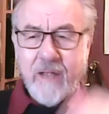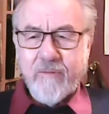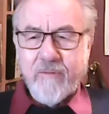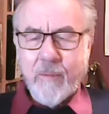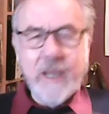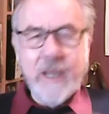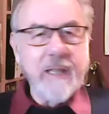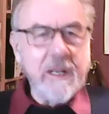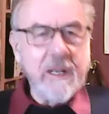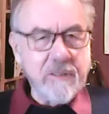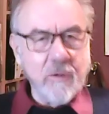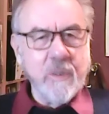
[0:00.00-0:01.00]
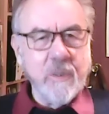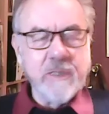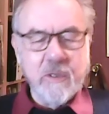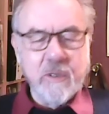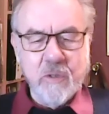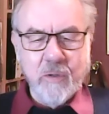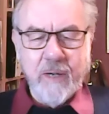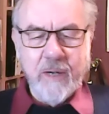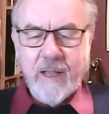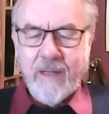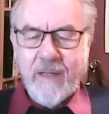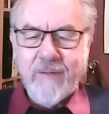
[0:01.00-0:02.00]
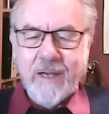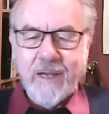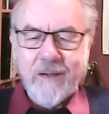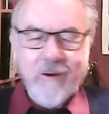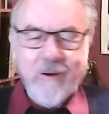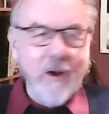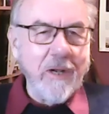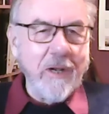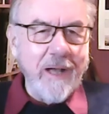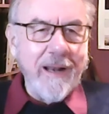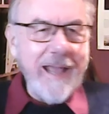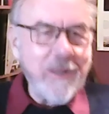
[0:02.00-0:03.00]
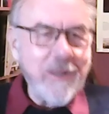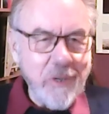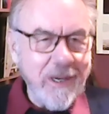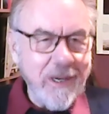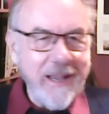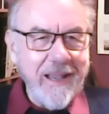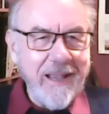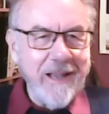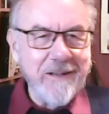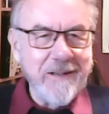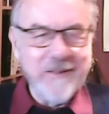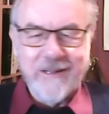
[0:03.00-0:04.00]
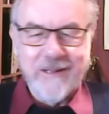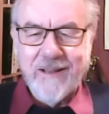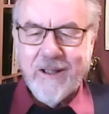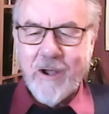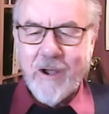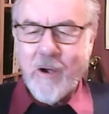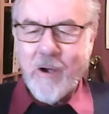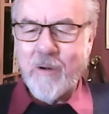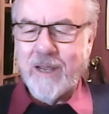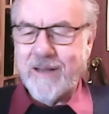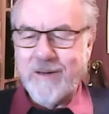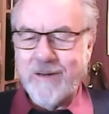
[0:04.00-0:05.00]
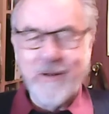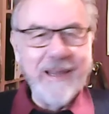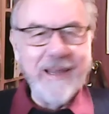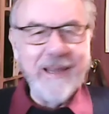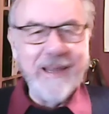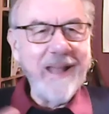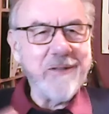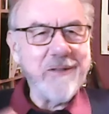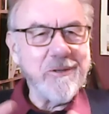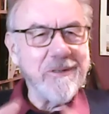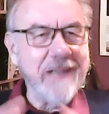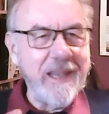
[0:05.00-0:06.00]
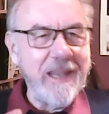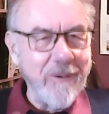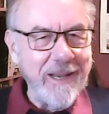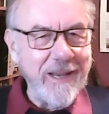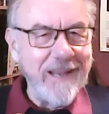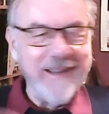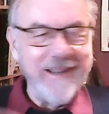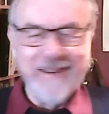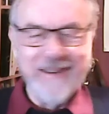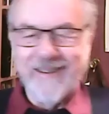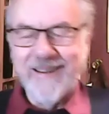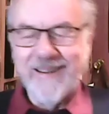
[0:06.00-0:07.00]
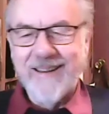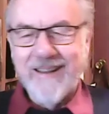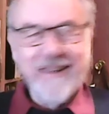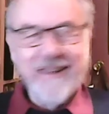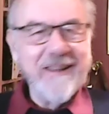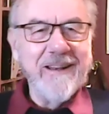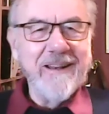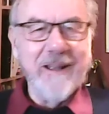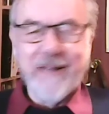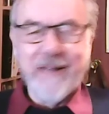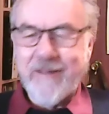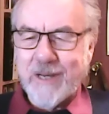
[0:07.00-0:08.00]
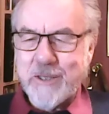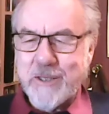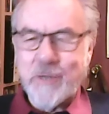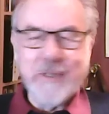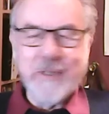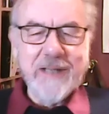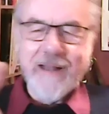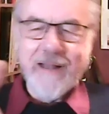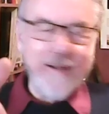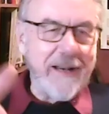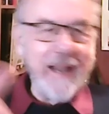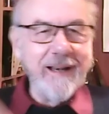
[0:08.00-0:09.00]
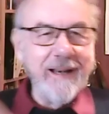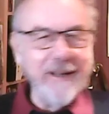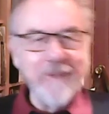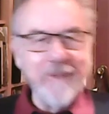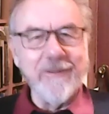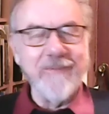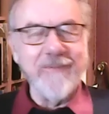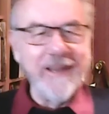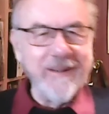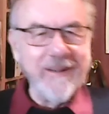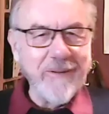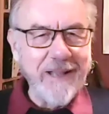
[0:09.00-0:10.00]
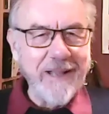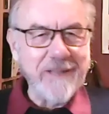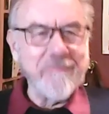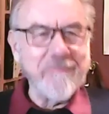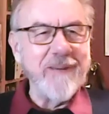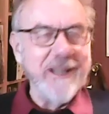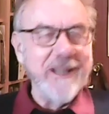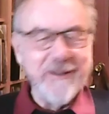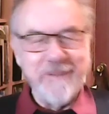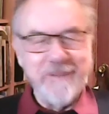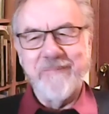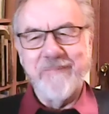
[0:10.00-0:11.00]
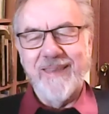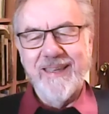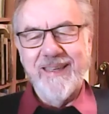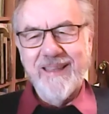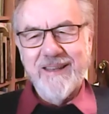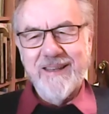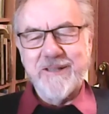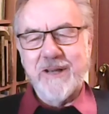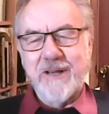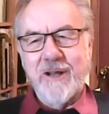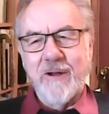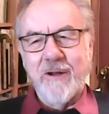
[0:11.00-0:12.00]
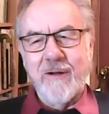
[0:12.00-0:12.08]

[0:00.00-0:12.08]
For me, that's always a joy. Having a crocodile hatch in your hands, and holding a ah. newly hatched kiwi, and you know having a tuatara dangling off your finger, all that's pretty good. So yeah.